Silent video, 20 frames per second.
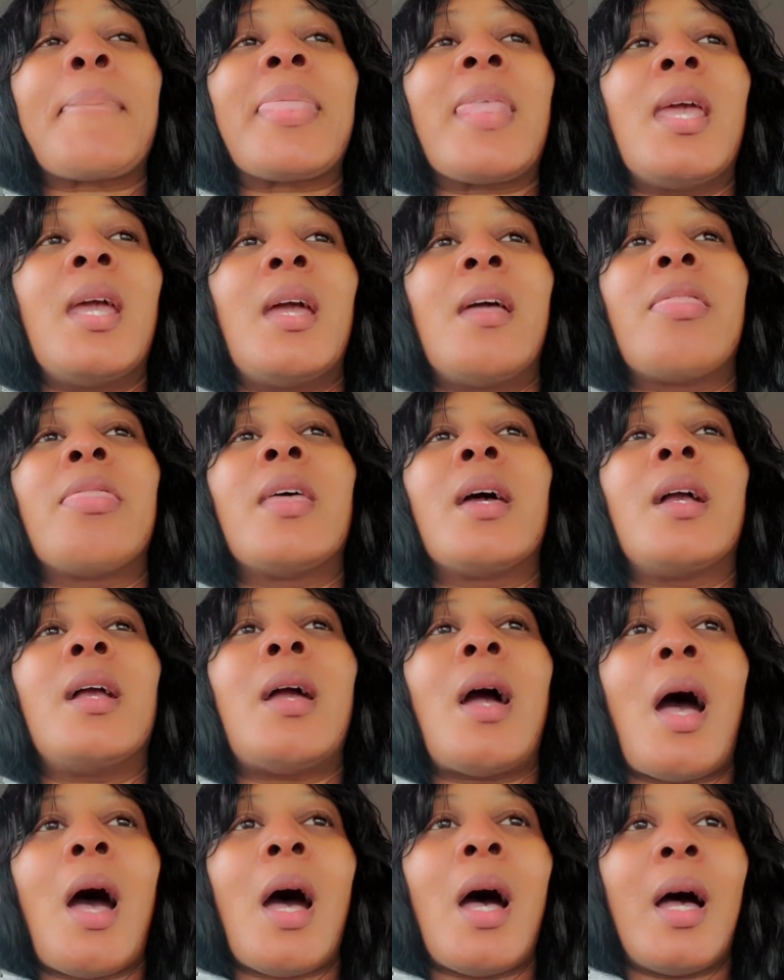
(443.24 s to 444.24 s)
And the
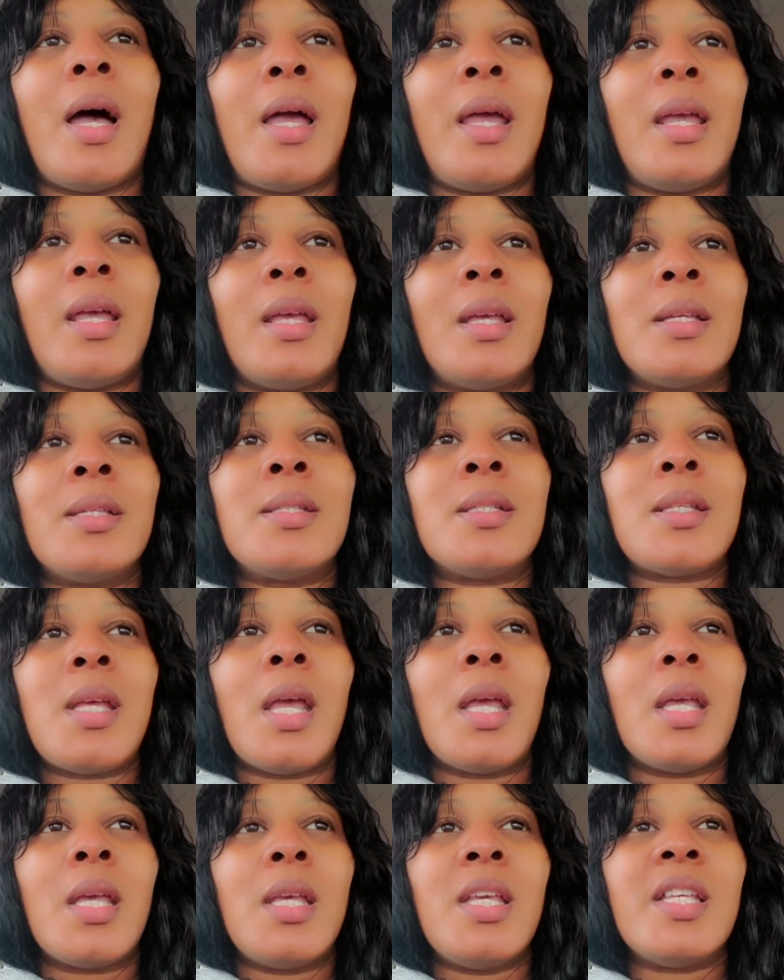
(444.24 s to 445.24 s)
guy is
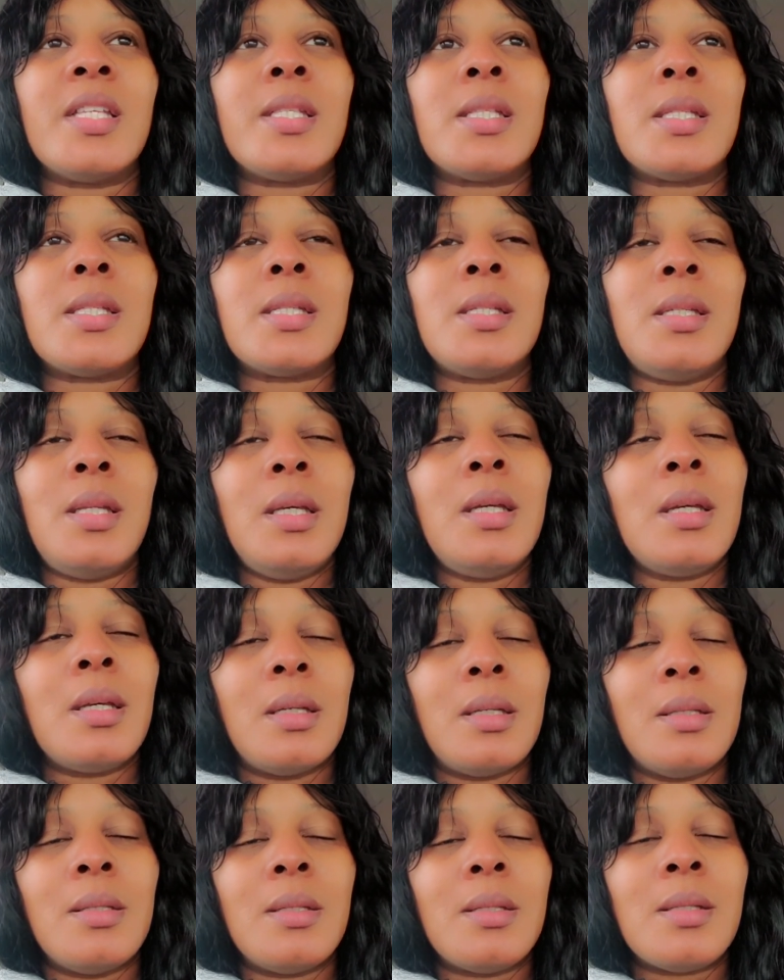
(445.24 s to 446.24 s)
taking his
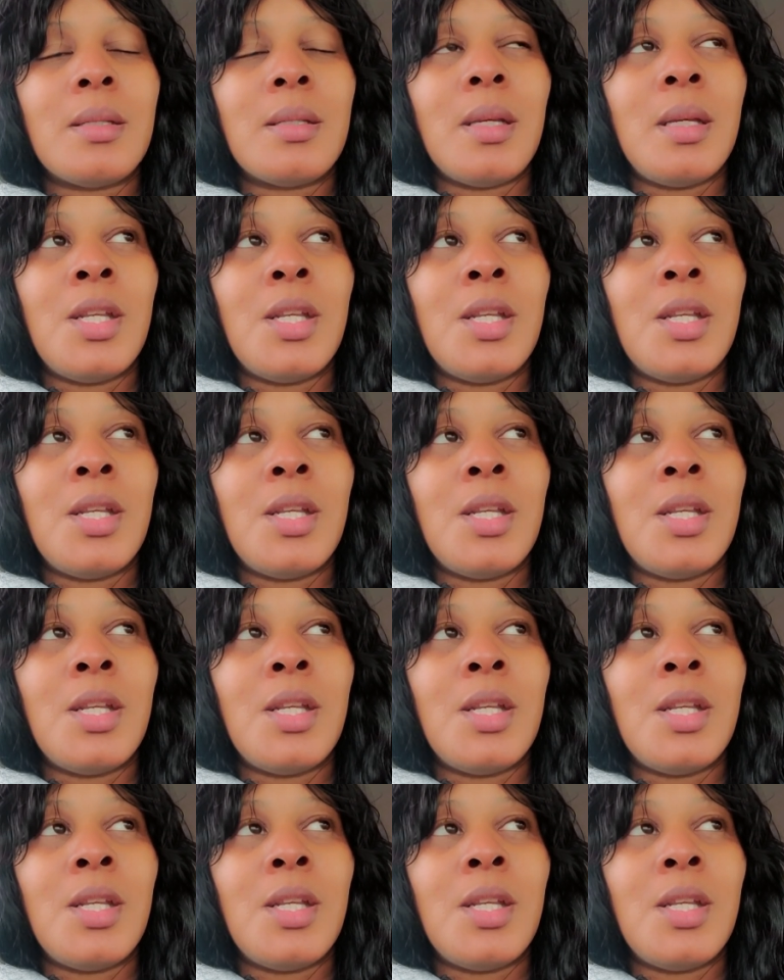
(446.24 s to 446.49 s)
sneakers